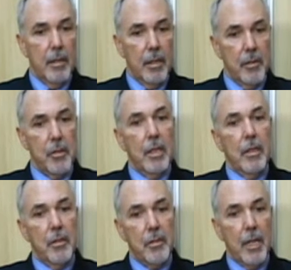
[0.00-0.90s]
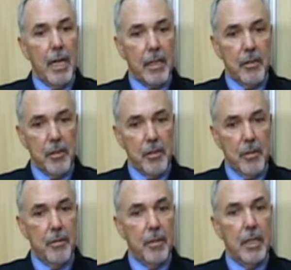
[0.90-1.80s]
that is the stack as it's
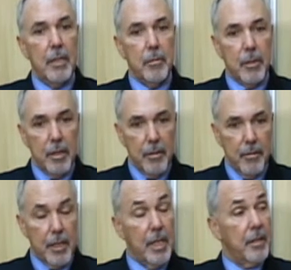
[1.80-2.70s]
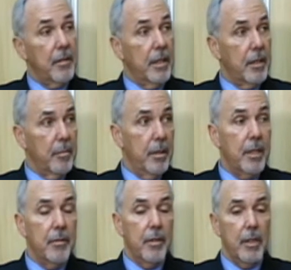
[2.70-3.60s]
defined with the very next layer
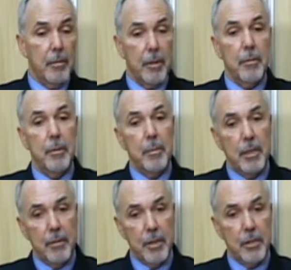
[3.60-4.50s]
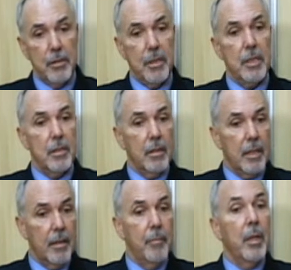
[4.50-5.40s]
above hardware would be the virtualization
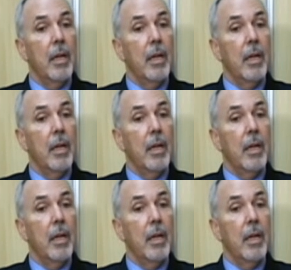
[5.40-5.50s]
layer,